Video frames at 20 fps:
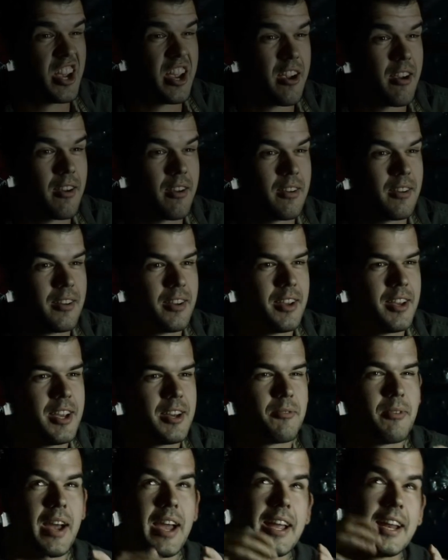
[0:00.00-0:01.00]
chair,
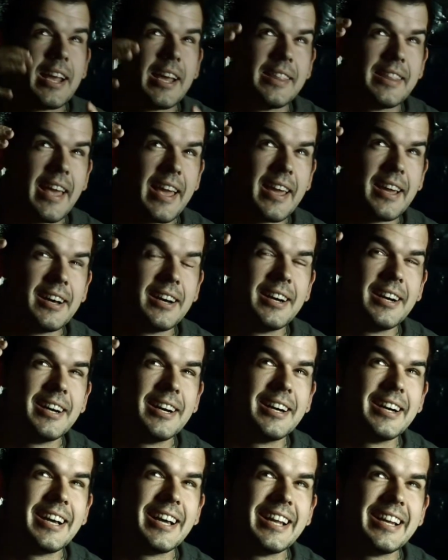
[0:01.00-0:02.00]
right?
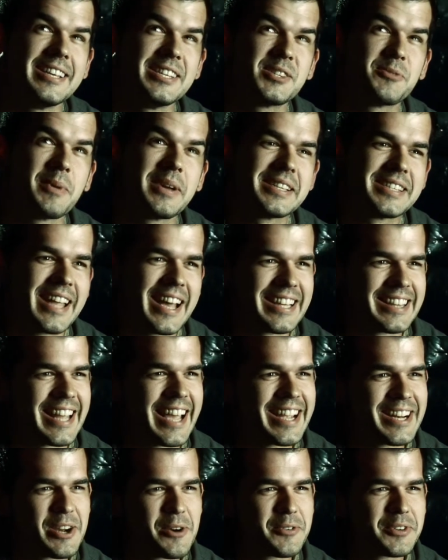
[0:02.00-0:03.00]
And he swings that
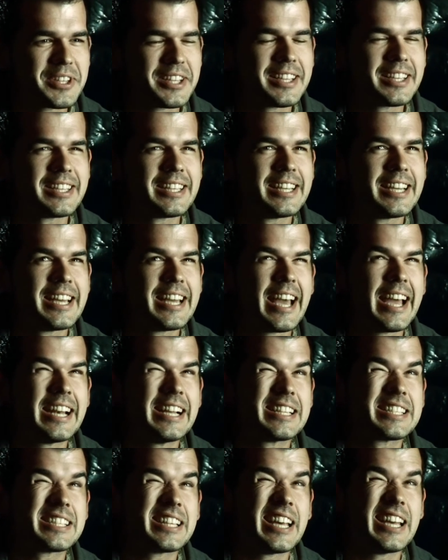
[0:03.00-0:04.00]
light over you,
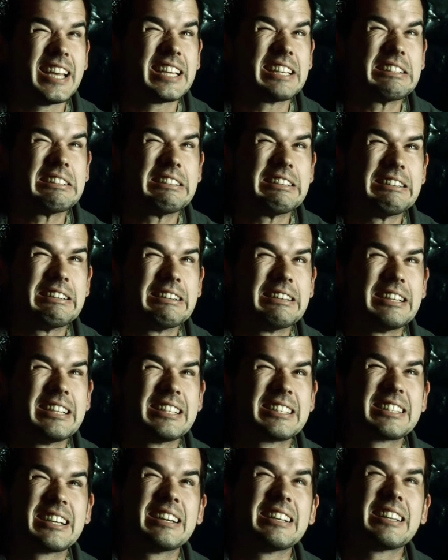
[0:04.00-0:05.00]
and it's like
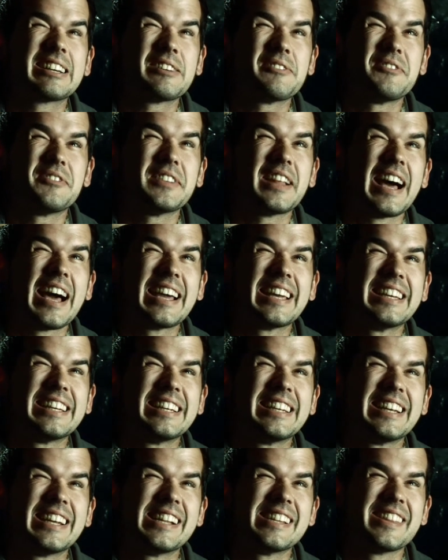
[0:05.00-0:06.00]
it's got like a fly
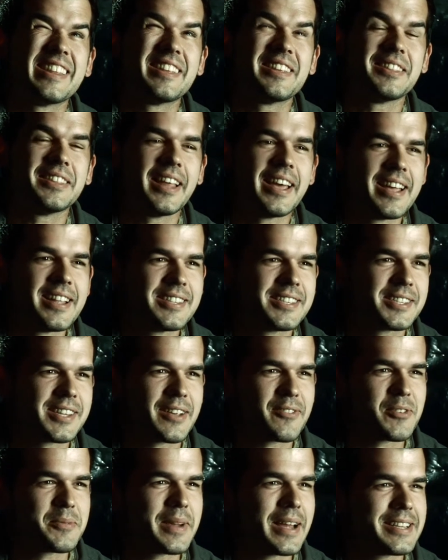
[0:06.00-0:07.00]
in it, and the lens is
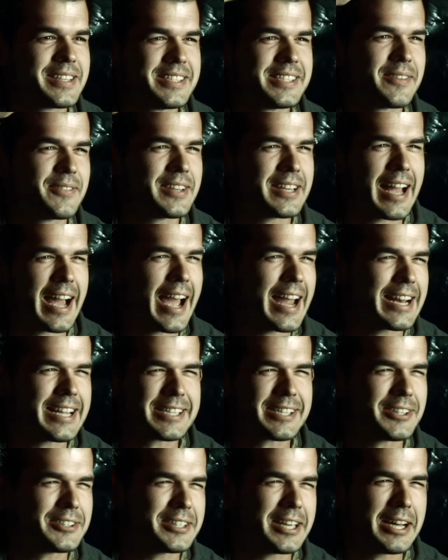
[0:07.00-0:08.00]
like from 1979.
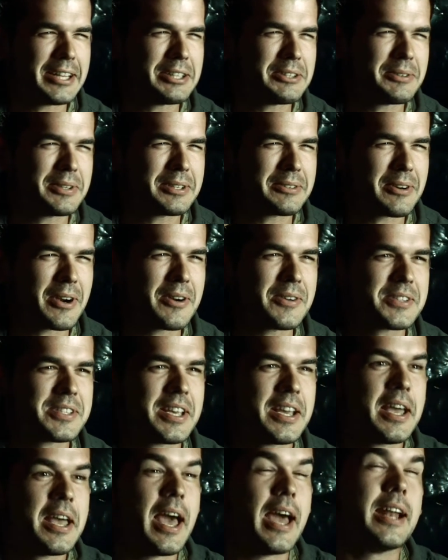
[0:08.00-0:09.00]
It's all yellow and
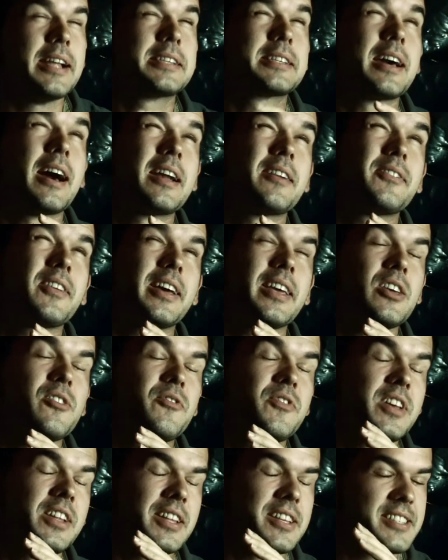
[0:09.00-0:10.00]
gross, and it's kind of like
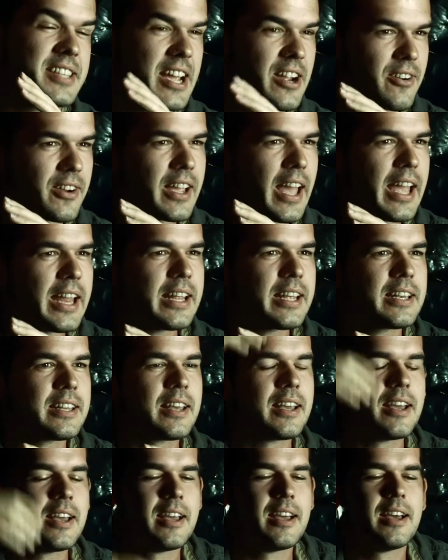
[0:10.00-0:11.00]
you feel
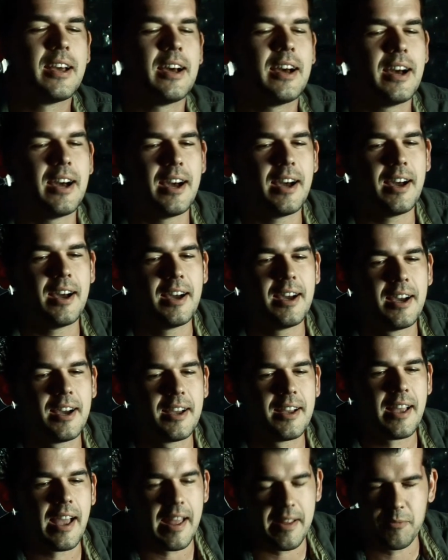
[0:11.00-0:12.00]
interrogated.
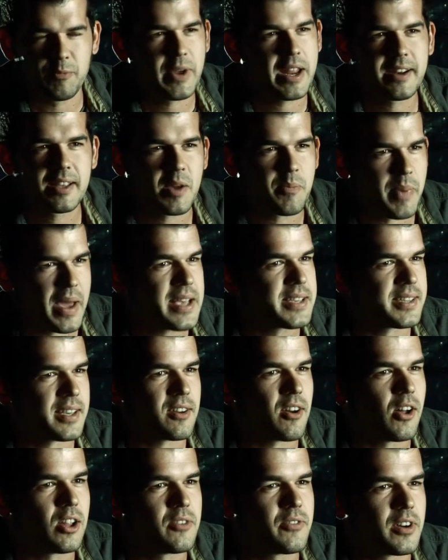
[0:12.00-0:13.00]
And we ended up
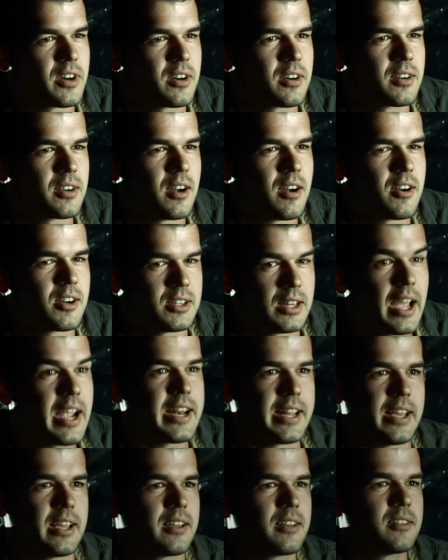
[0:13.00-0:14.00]
basing all of our
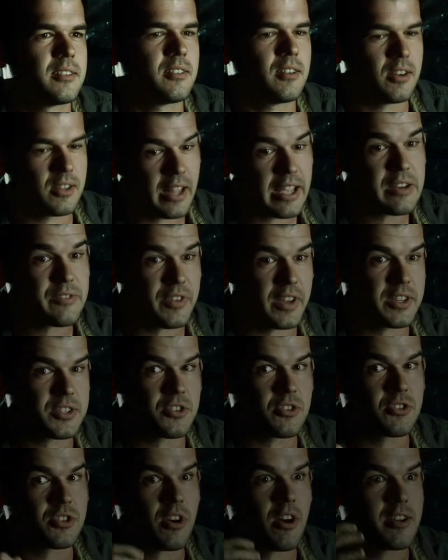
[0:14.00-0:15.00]
light
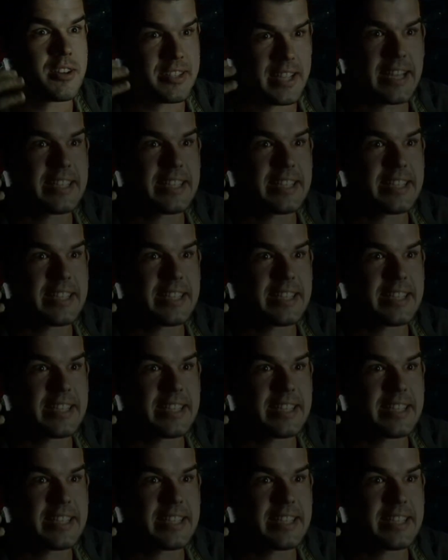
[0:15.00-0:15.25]
fixtures on